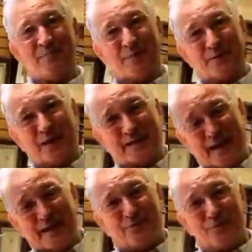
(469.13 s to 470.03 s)
but they
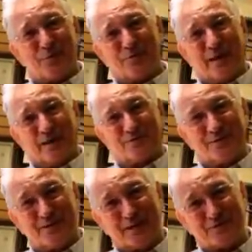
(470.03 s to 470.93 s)
can't do the
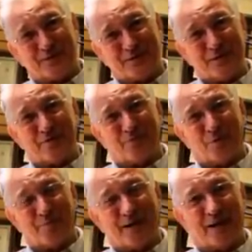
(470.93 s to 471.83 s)
thousand dozen a year
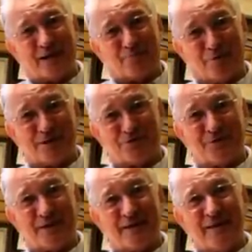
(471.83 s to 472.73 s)
for me like Russ
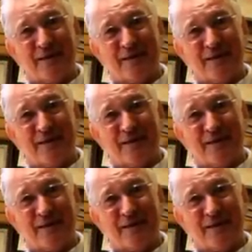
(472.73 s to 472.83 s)
did.